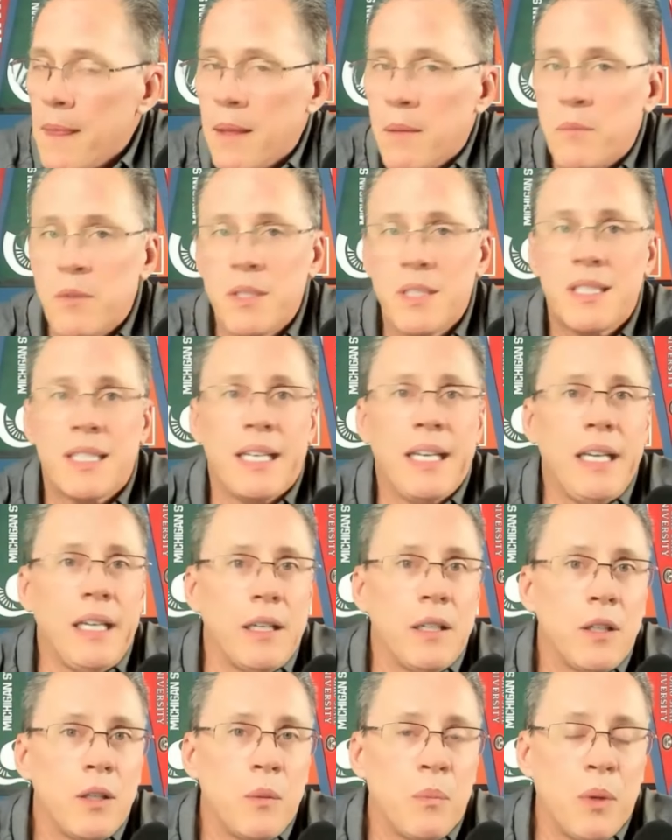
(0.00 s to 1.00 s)
I'm just
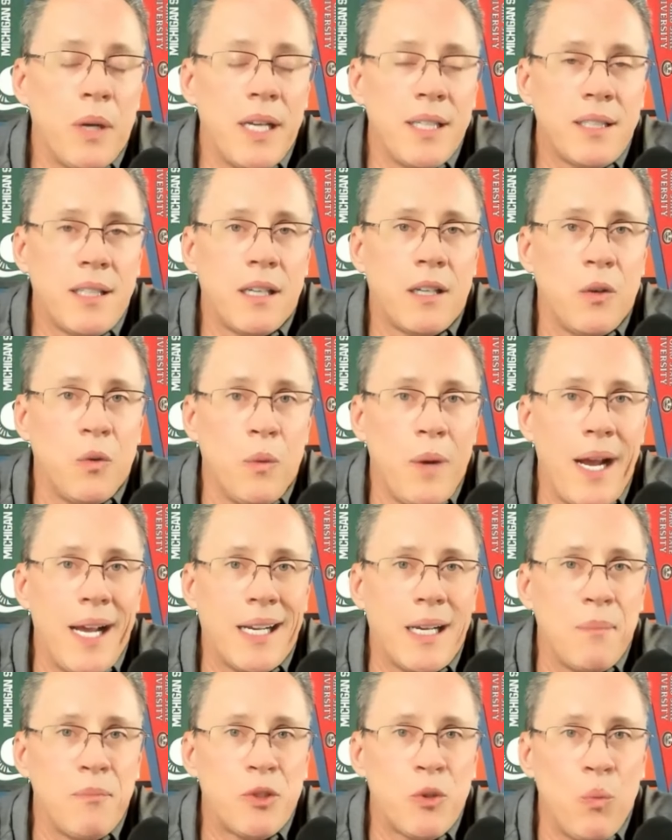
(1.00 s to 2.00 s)
saying, Nebraska can
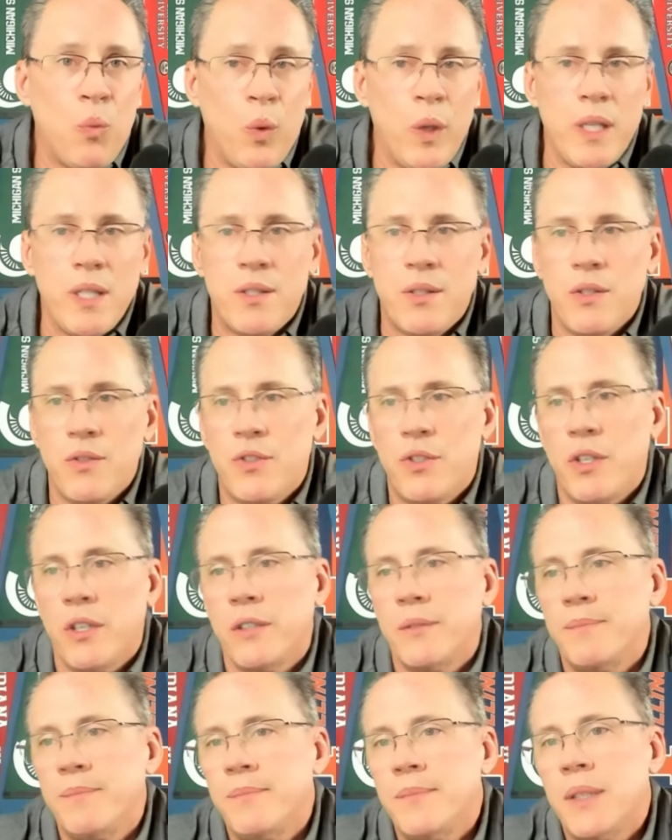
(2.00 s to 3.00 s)
rack up some wins this year.